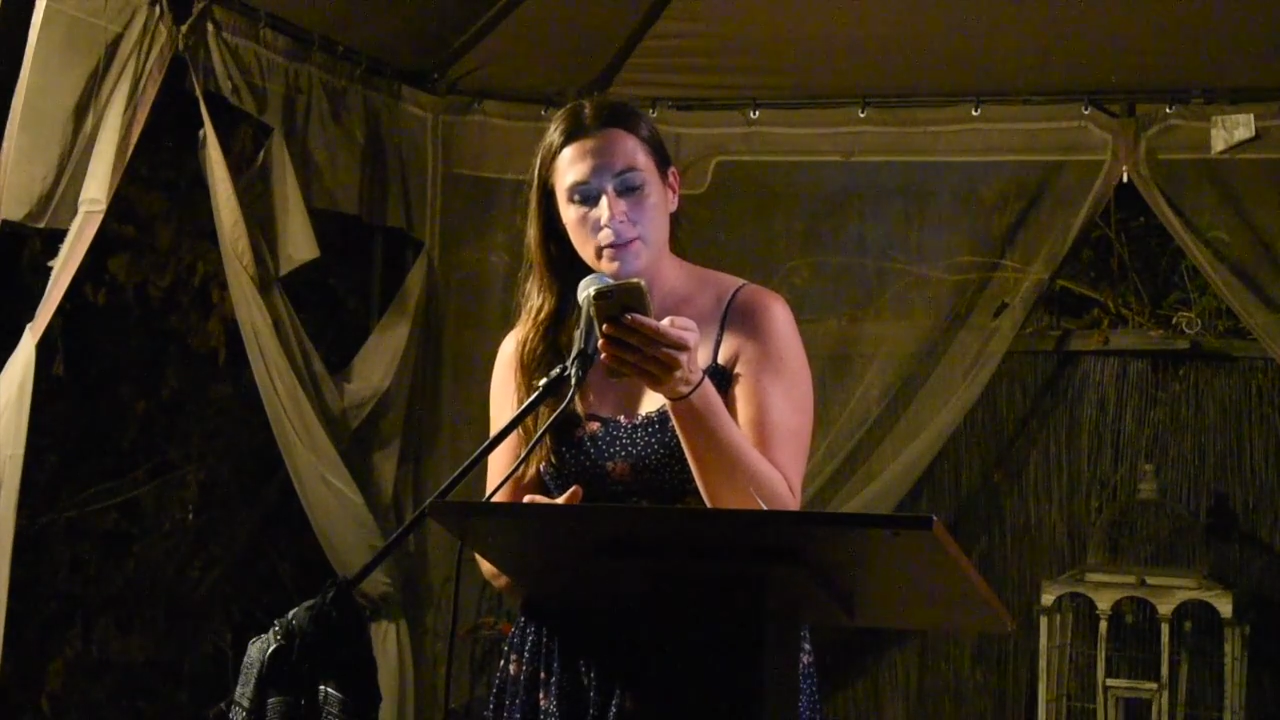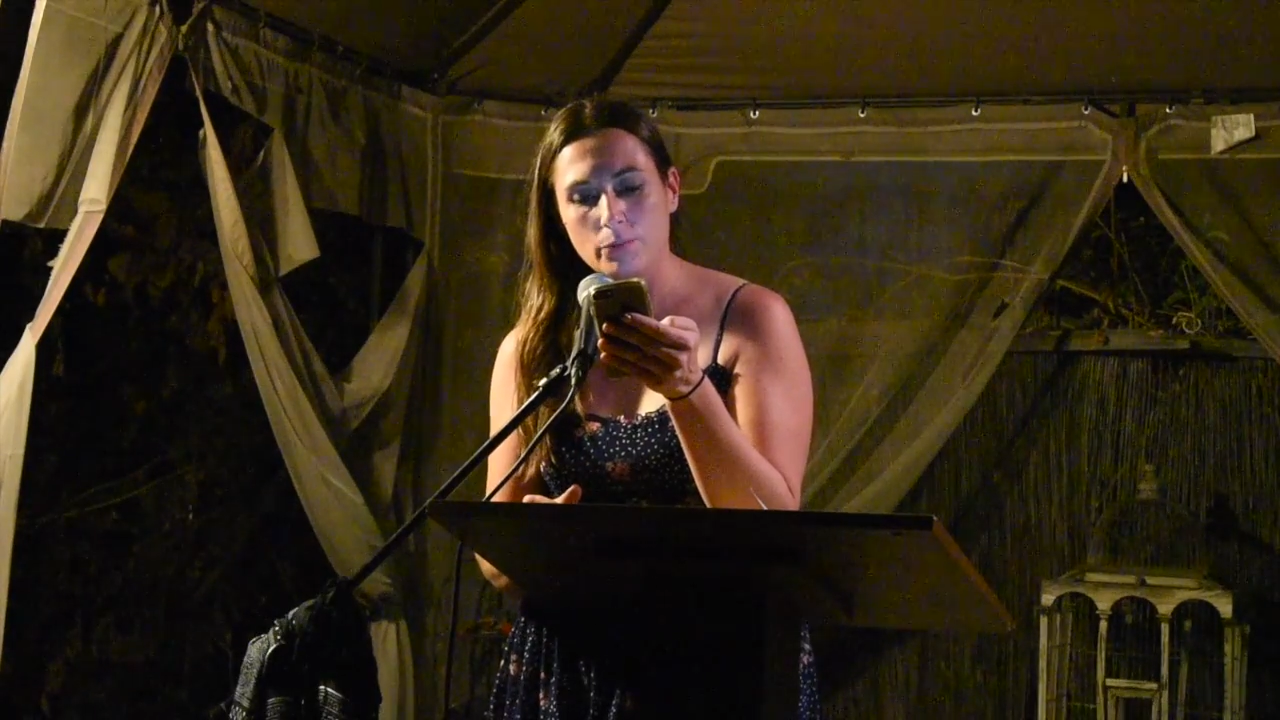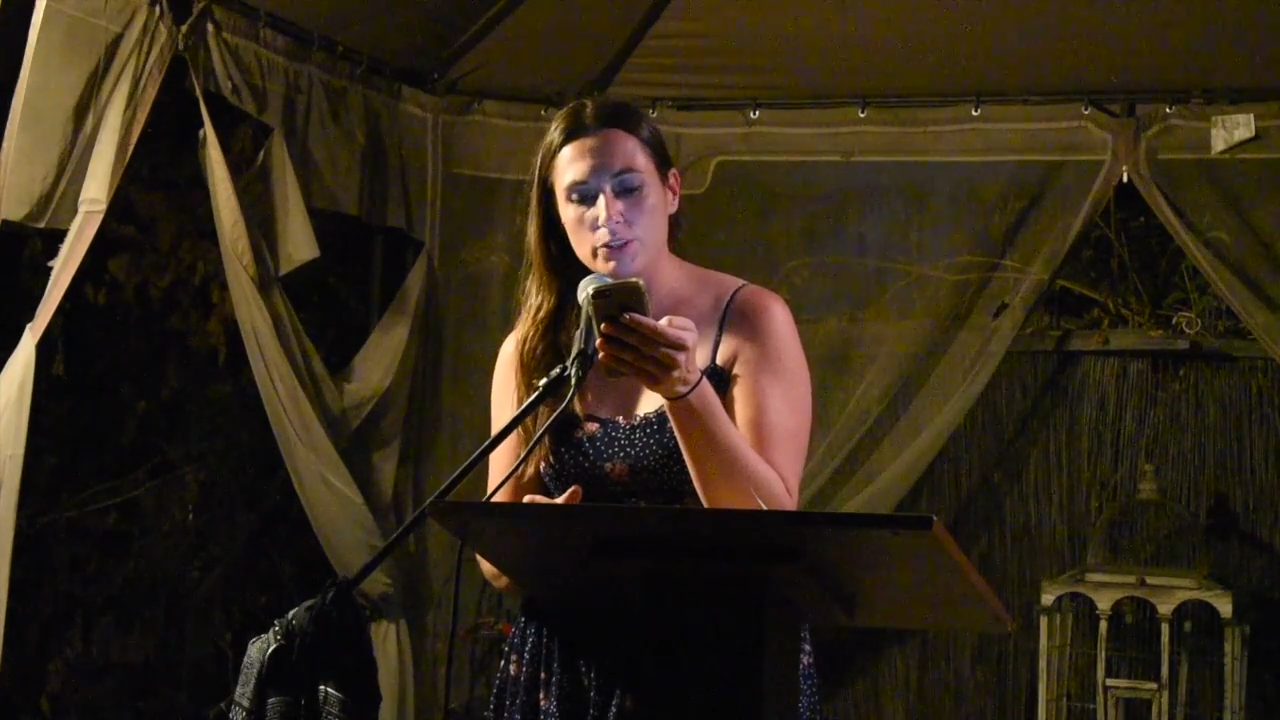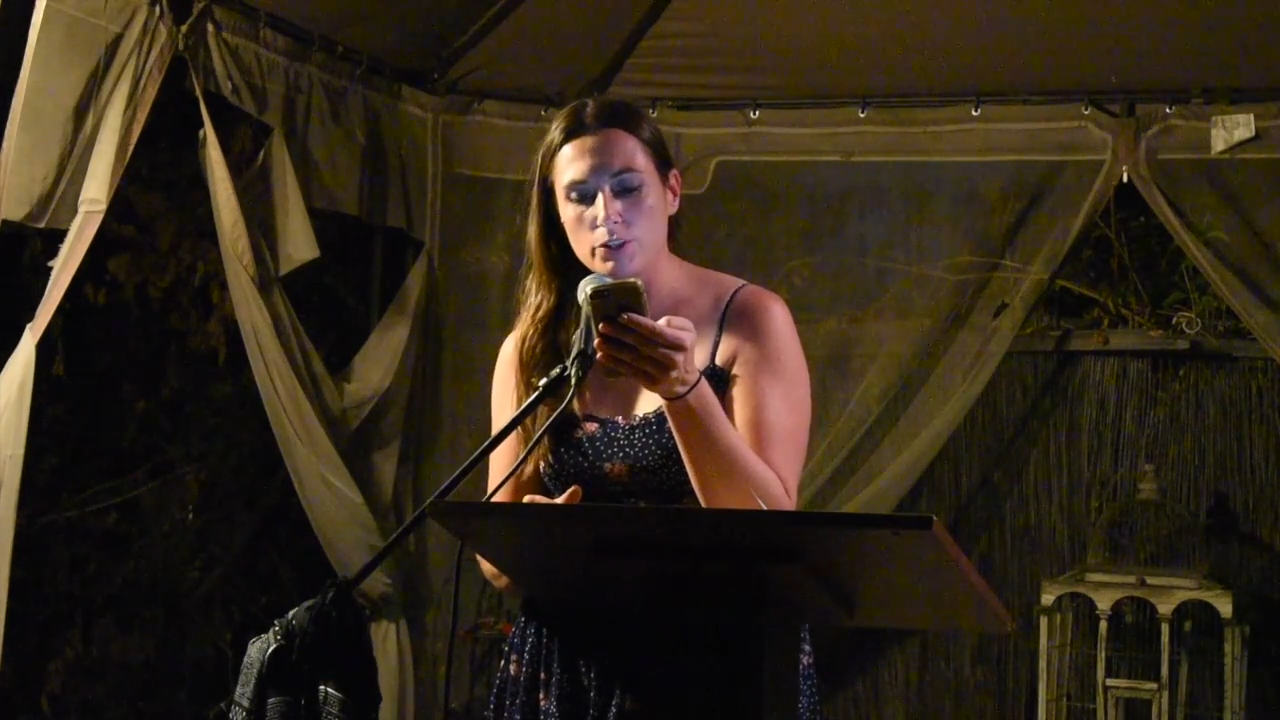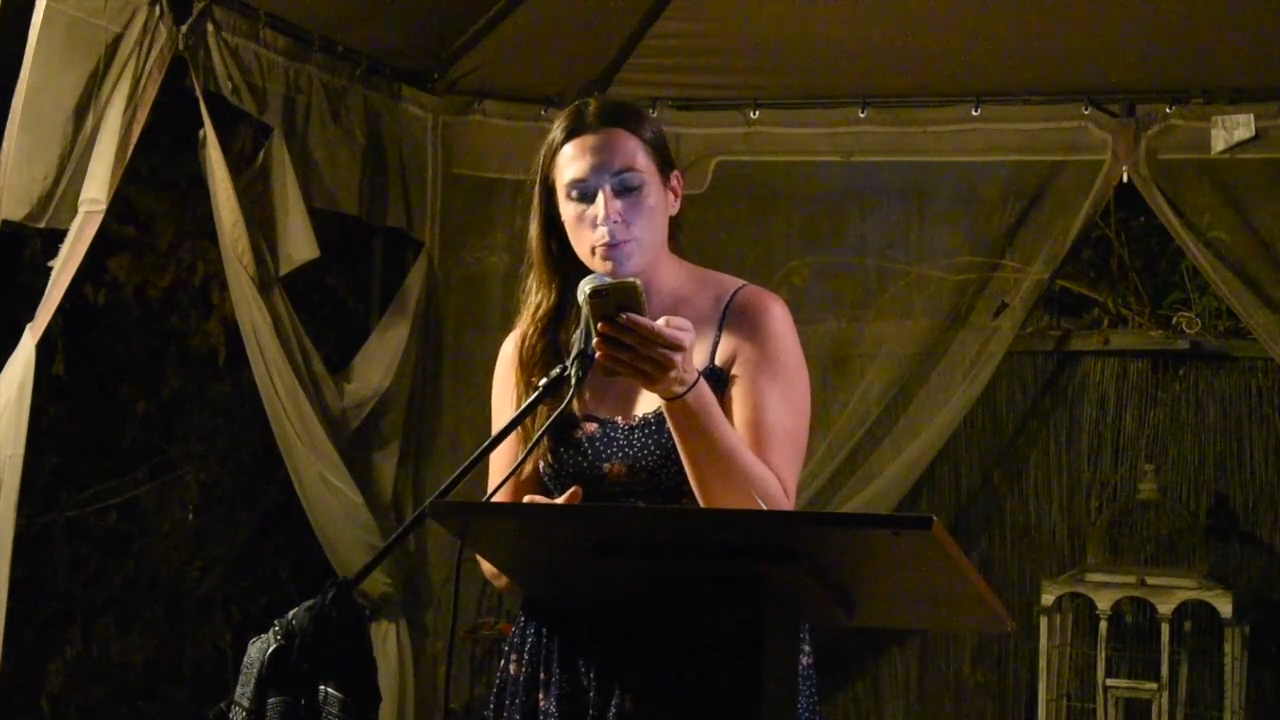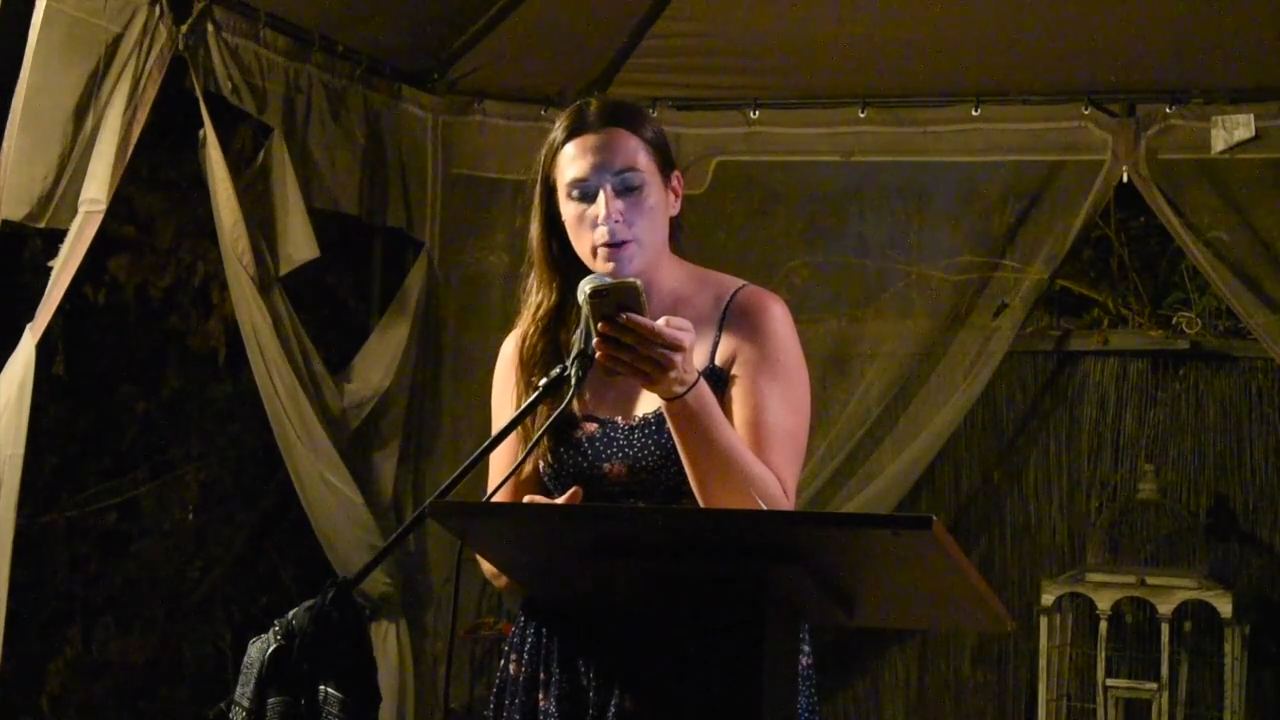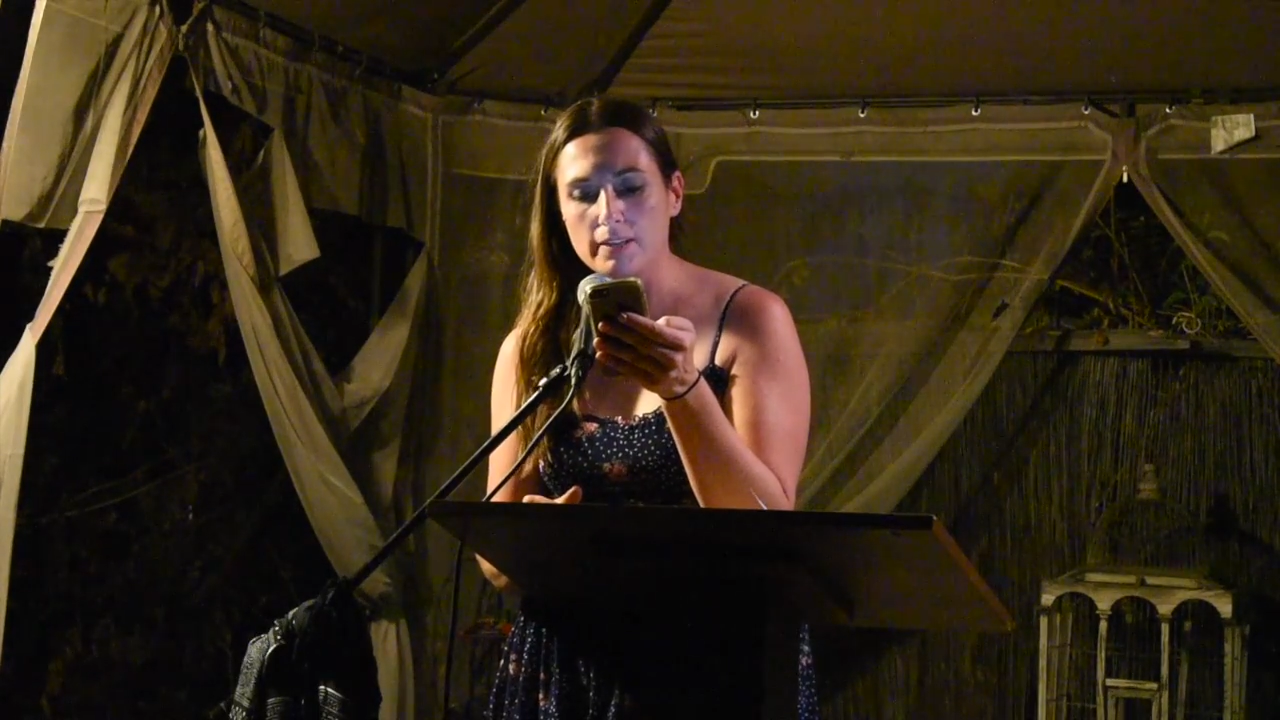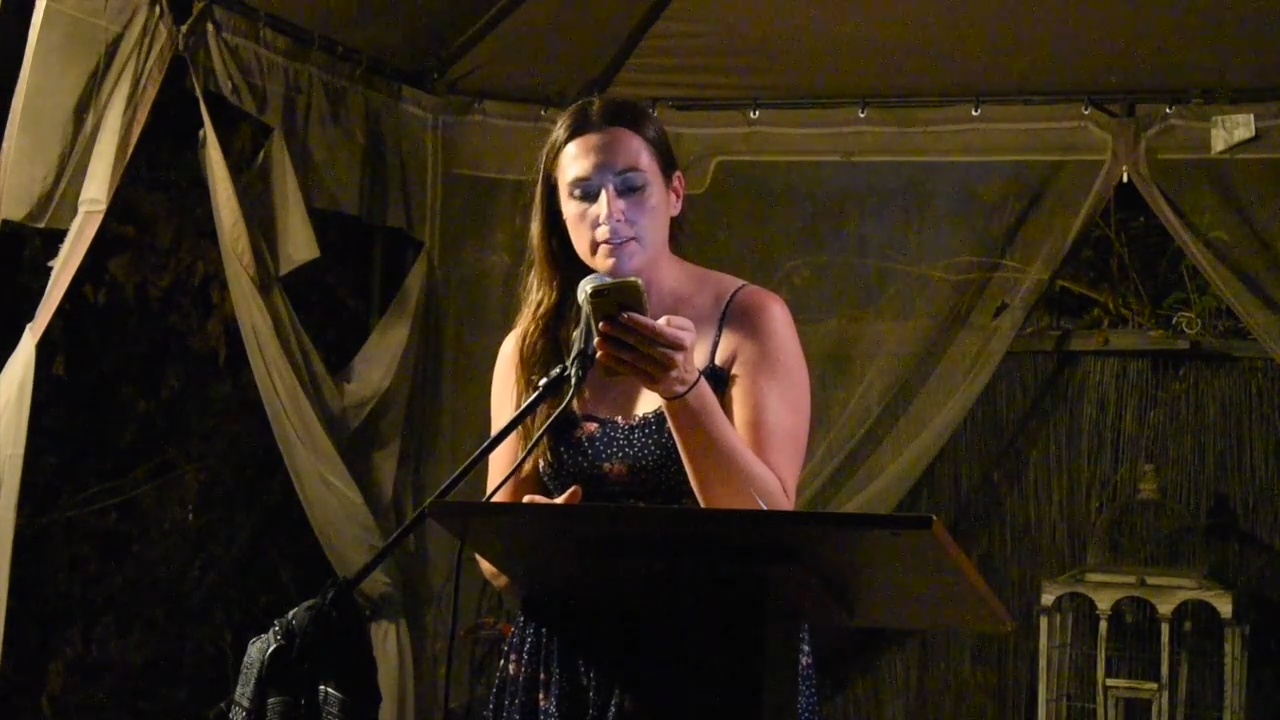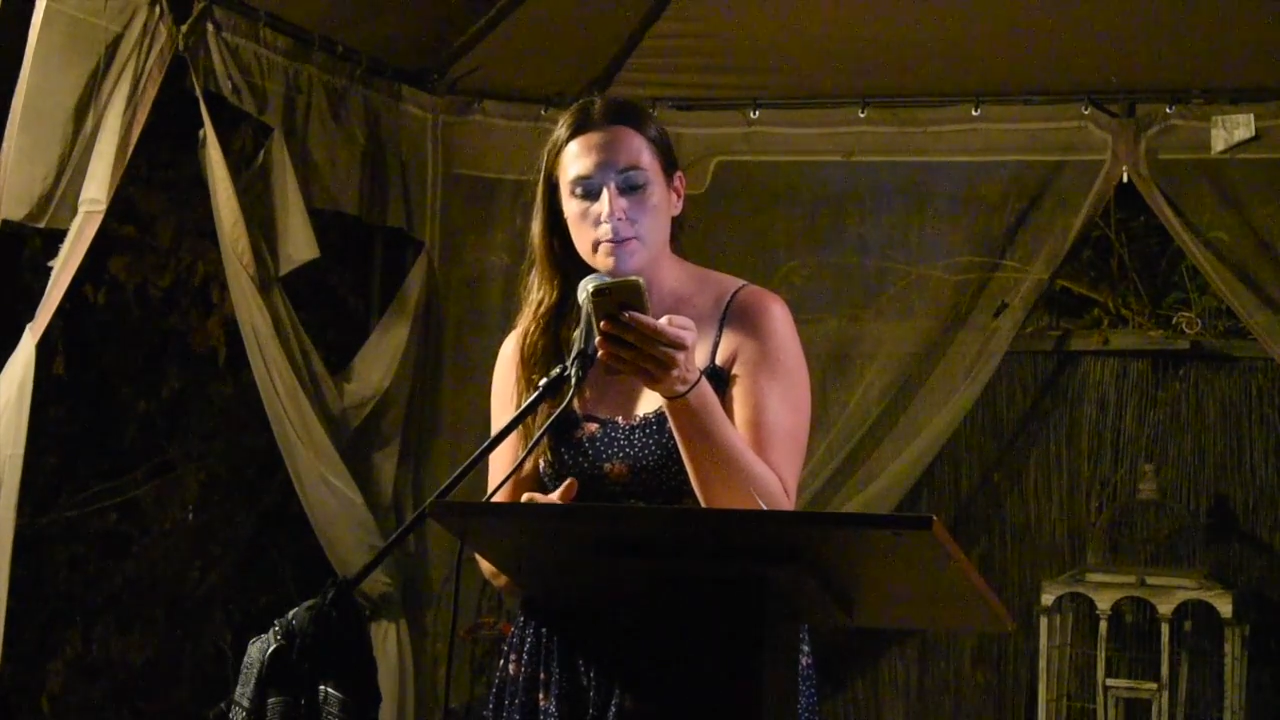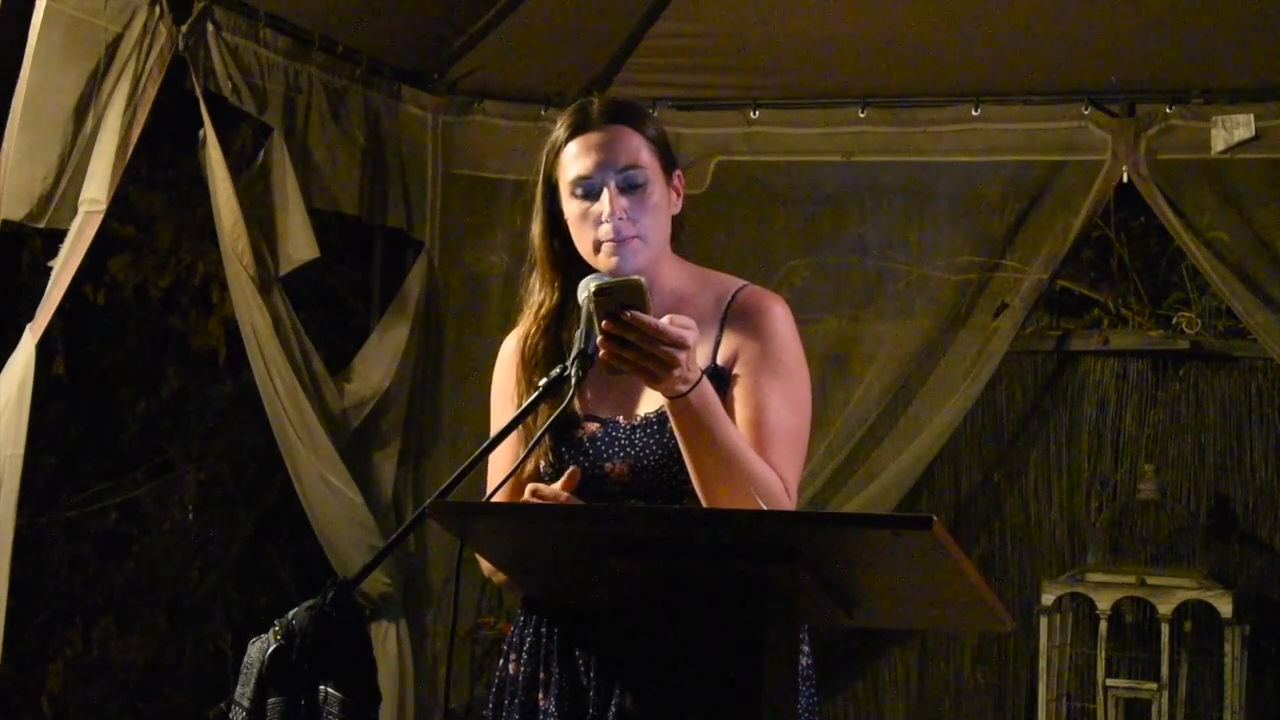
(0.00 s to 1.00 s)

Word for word: would you want to